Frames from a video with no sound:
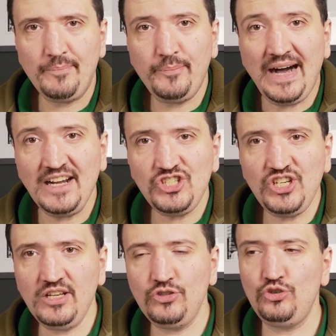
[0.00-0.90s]

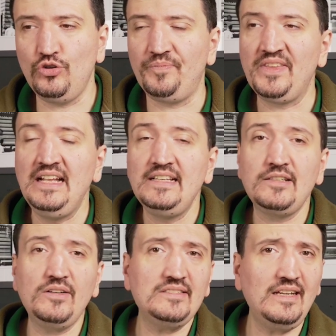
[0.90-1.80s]
punching zoom.
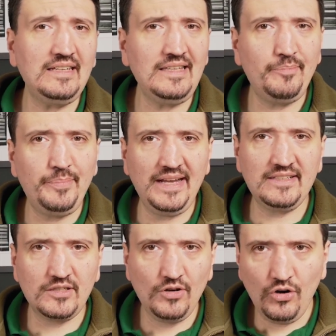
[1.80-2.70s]
So it really
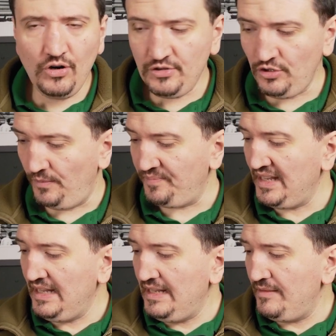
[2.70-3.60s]
depends on you.
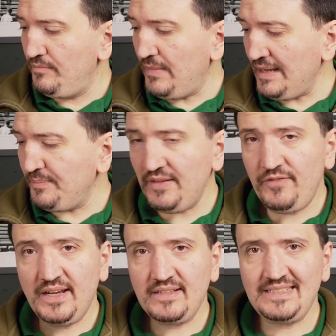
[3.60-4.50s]
My preferred